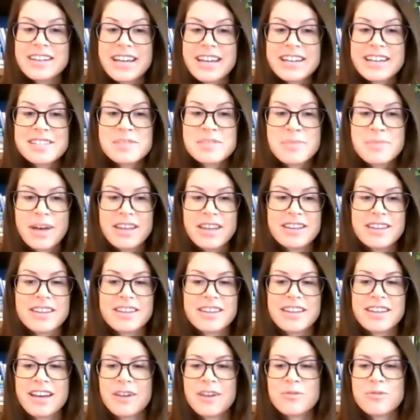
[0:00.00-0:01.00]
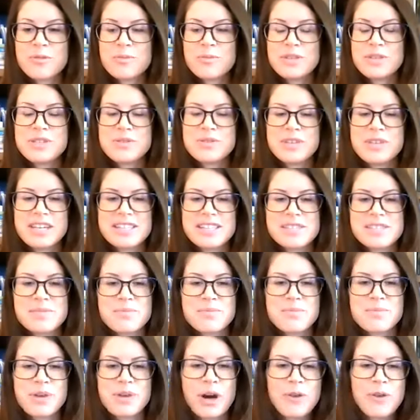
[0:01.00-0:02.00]
next month. We'll be doing
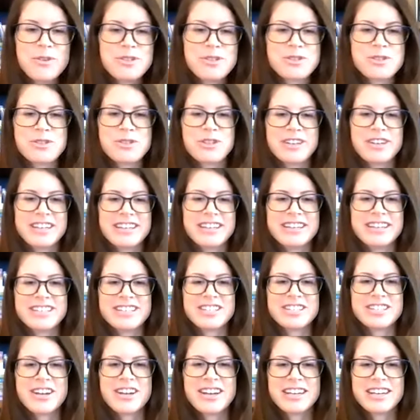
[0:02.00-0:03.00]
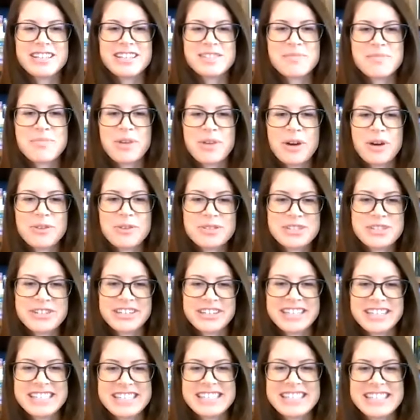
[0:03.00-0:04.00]
some poetry, sharing some
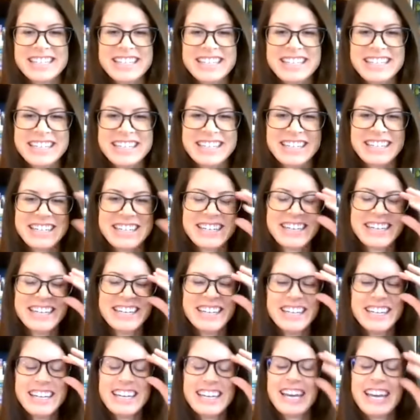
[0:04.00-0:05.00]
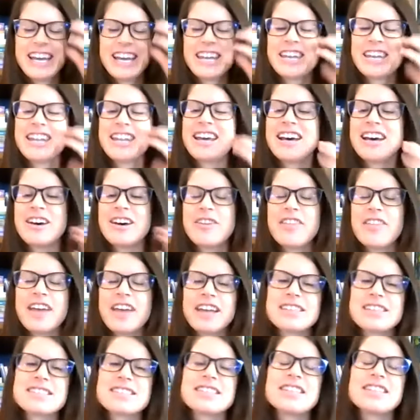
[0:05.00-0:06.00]
poetry and tea. And
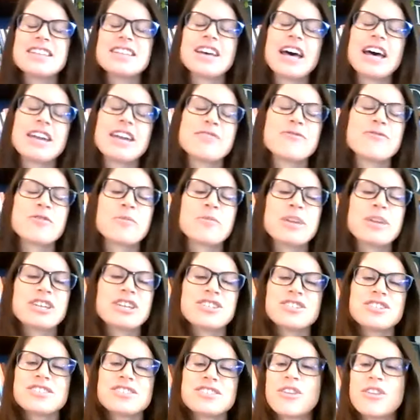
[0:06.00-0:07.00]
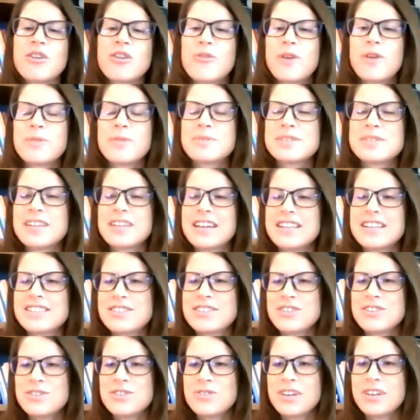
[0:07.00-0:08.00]
that information's on the website,
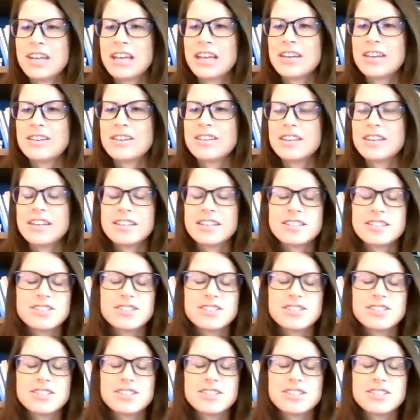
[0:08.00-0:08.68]
so you can